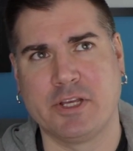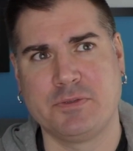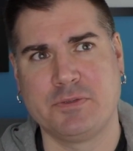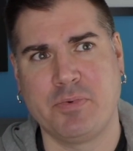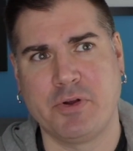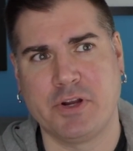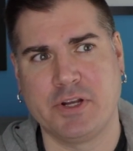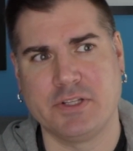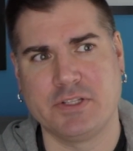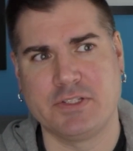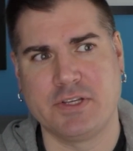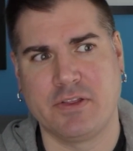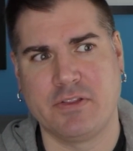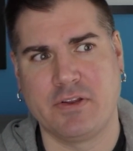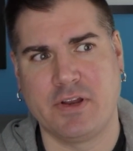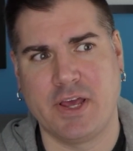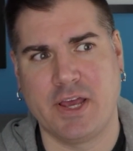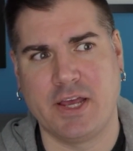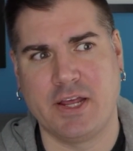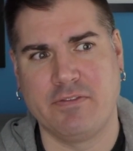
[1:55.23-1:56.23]
experience the
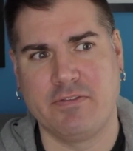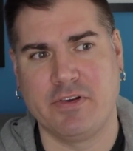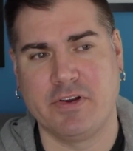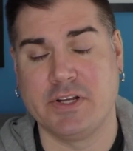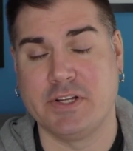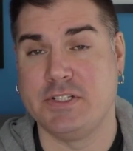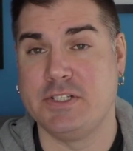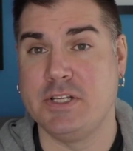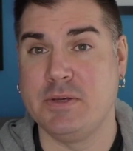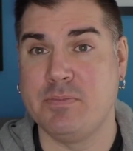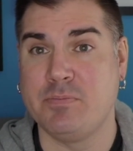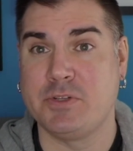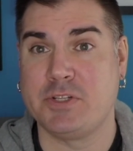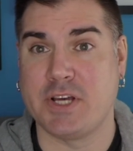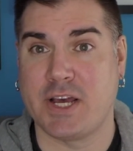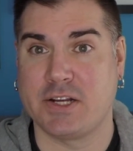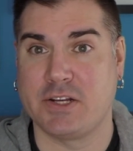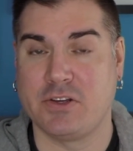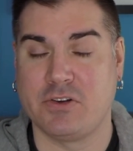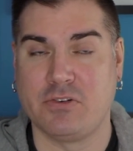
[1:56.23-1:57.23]
other day in a very deep
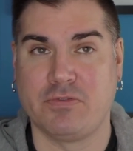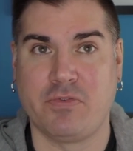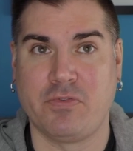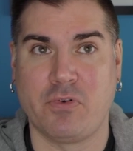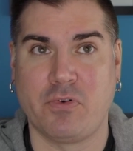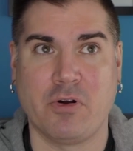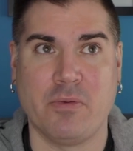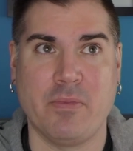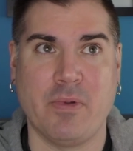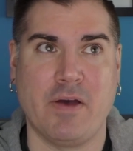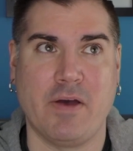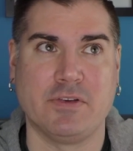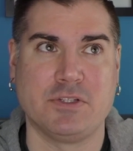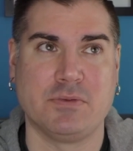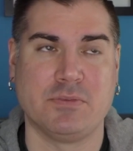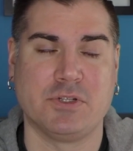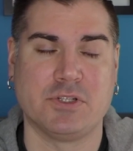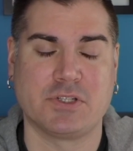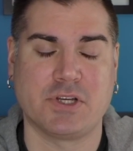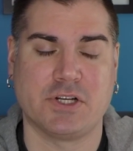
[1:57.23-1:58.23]
technical forum, having
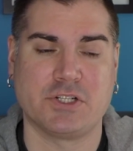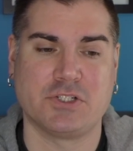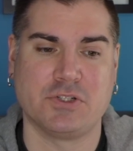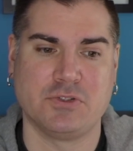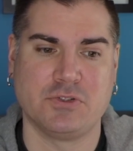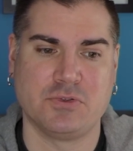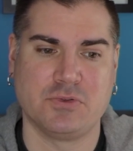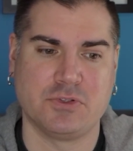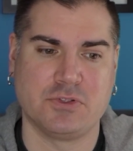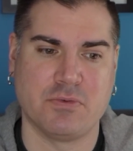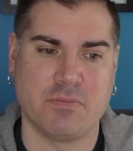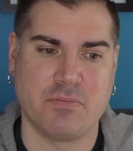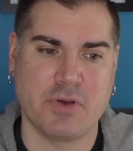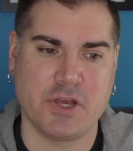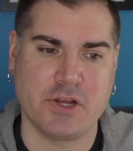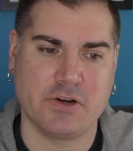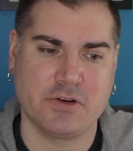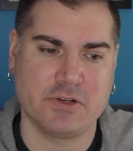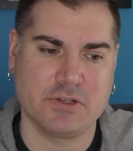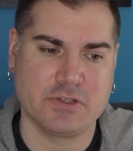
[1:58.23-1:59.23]
some discussions with some
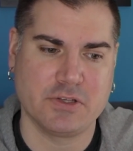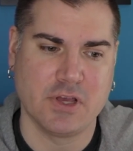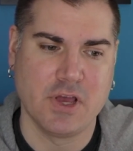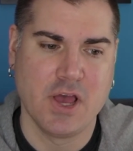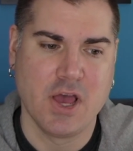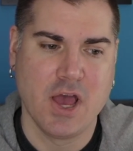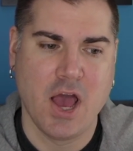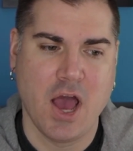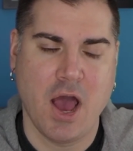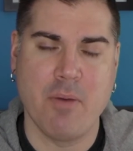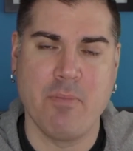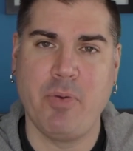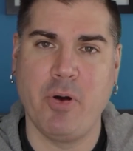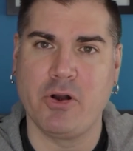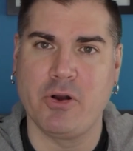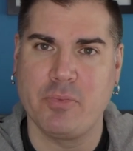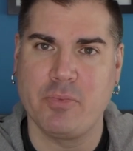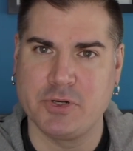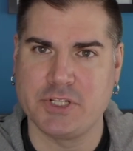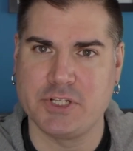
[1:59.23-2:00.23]
peers
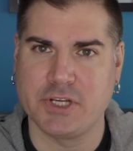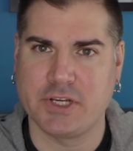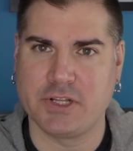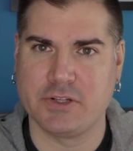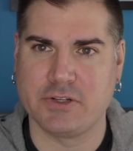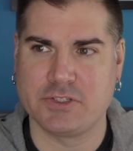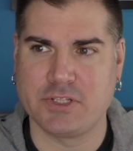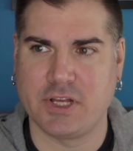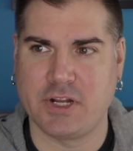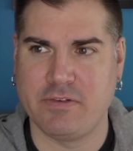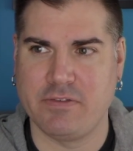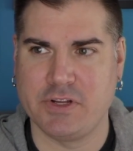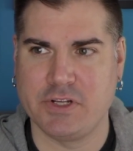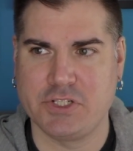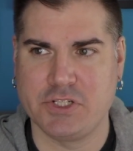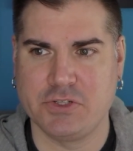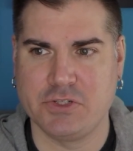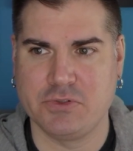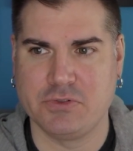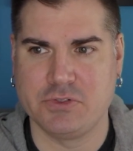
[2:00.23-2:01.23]
about a particular set of
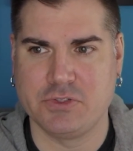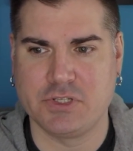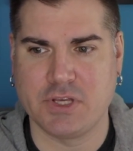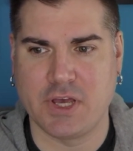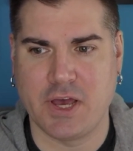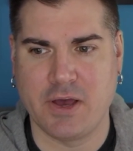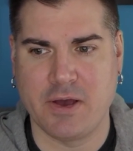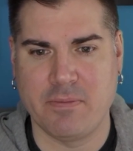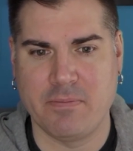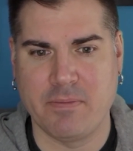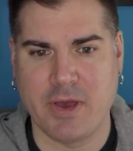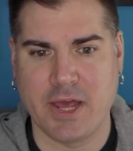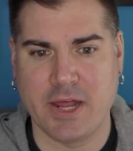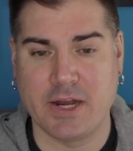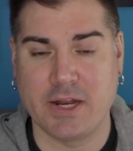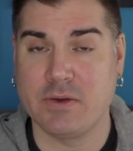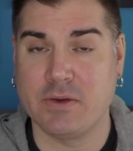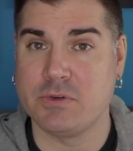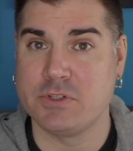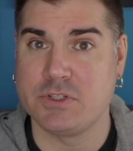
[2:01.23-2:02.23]
issues, and
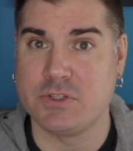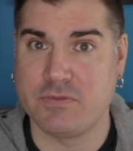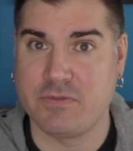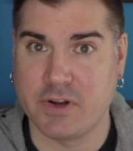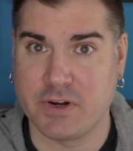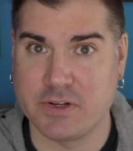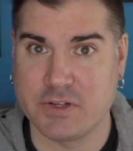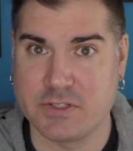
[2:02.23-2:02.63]
it was a